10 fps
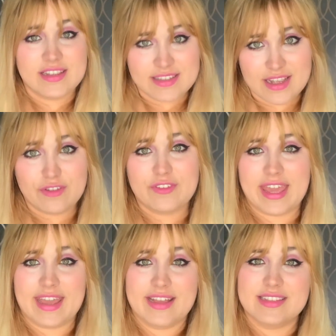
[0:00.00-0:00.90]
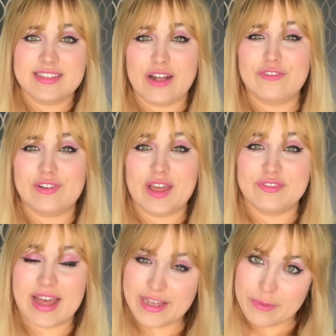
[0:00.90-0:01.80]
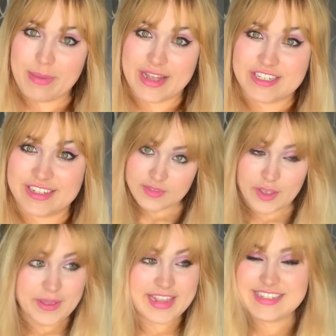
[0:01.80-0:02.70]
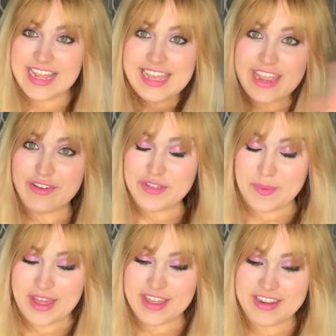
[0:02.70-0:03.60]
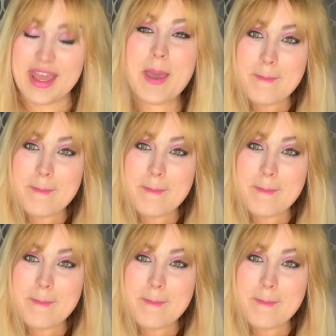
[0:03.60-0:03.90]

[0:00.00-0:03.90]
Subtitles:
self-care, self-love, and compassion. Okay, take care, everyone.